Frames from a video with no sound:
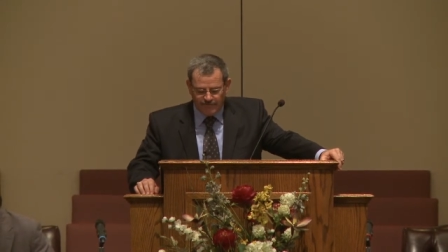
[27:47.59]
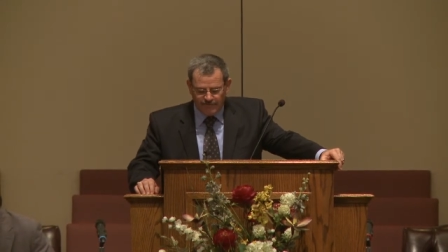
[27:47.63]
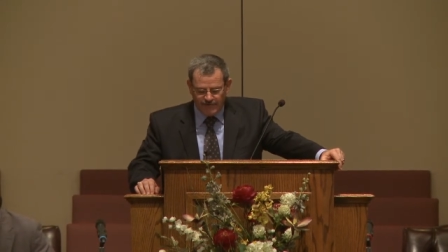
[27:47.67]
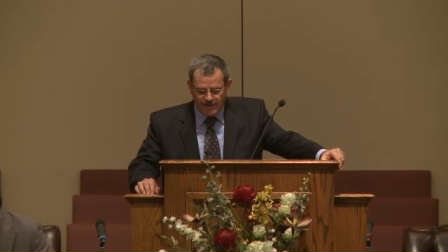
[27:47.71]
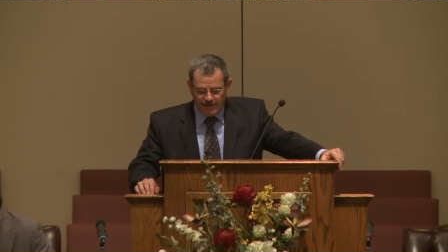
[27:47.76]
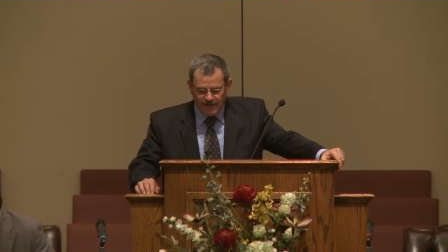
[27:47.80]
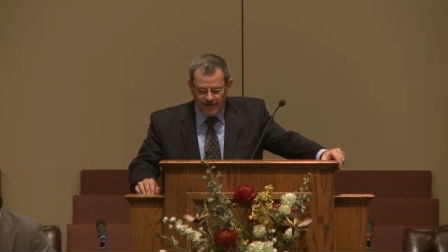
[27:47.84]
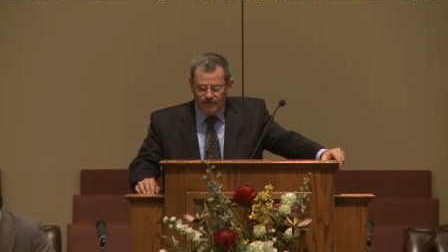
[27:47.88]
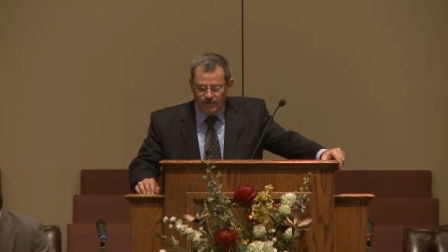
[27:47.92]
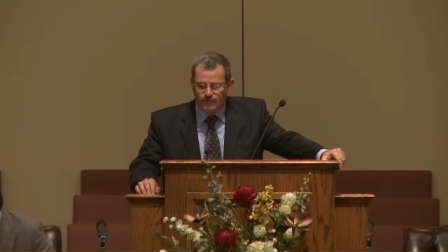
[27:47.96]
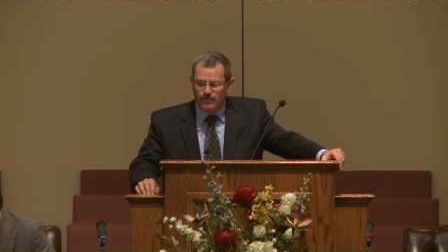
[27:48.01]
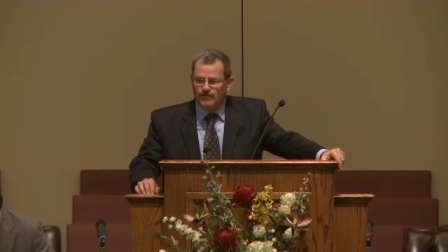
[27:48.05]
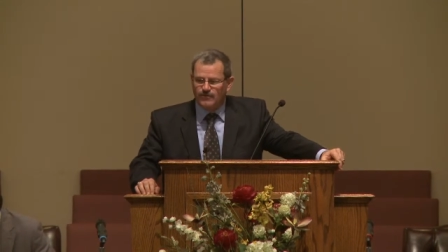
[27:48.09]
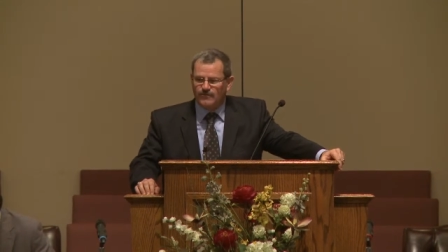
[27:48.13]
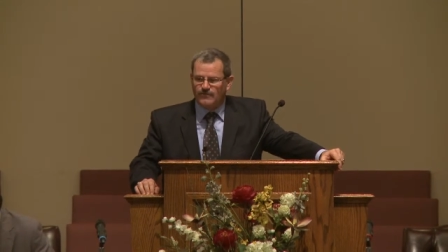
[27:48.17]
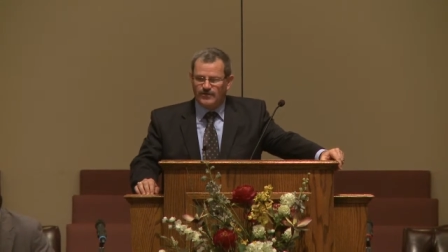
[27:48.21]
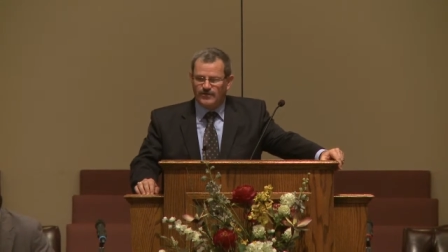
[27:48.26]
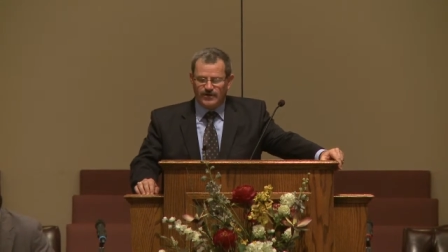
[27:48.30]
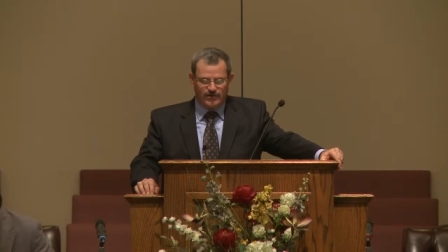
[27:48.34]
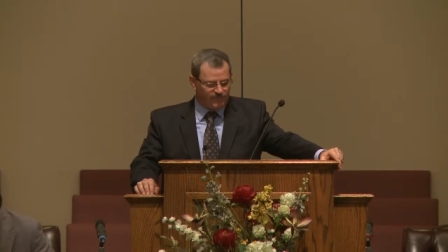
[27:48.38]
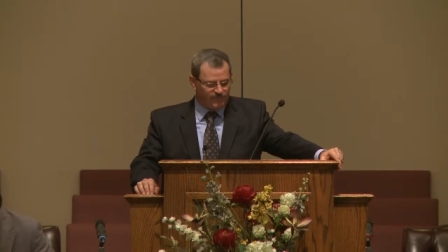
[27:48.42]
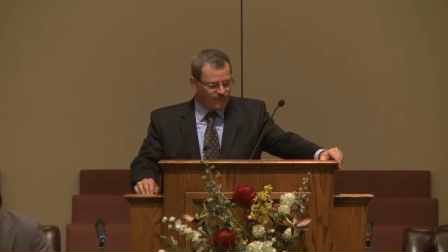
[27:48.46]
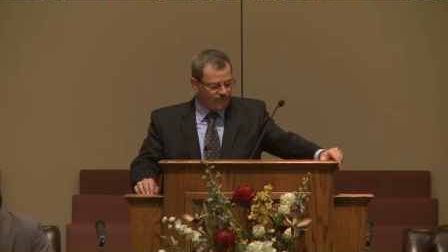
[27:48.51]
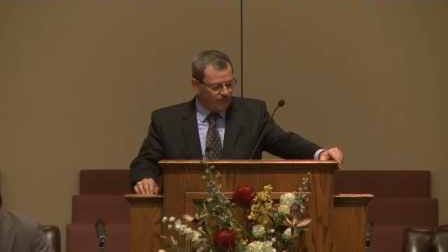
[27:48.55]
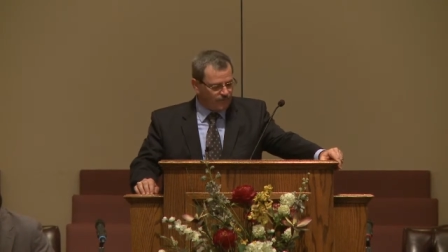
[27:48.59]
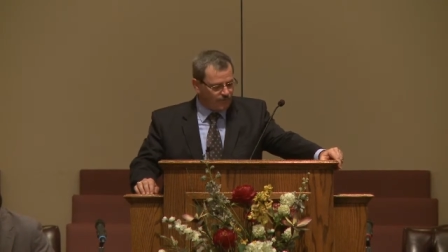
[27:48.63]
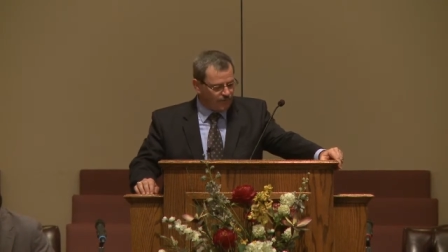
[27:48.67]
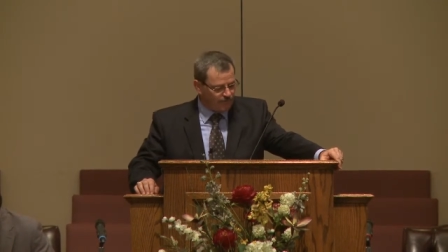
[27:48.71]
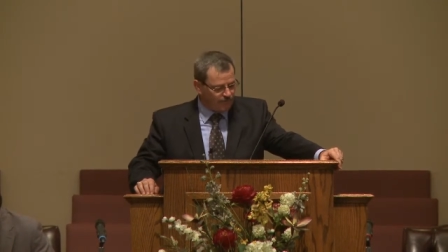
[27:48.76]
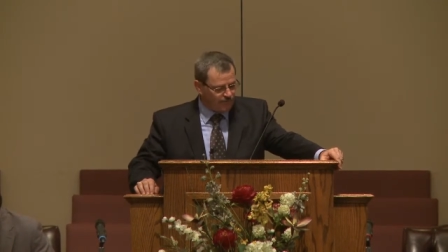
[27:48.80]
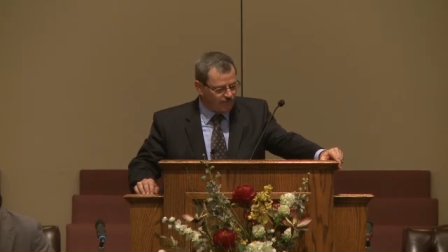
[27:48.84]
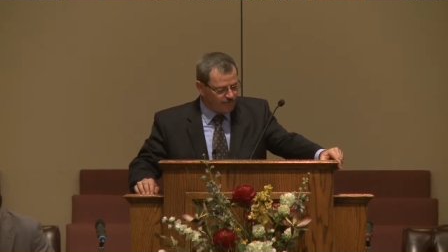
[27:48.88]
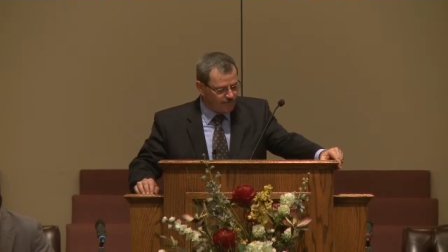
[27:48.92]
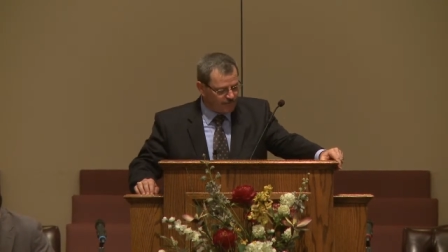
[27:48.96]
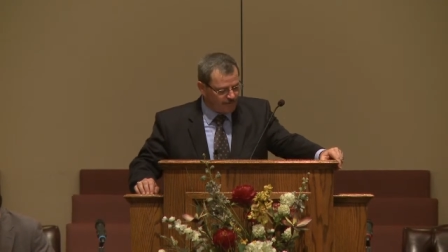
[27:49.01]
that he will send forth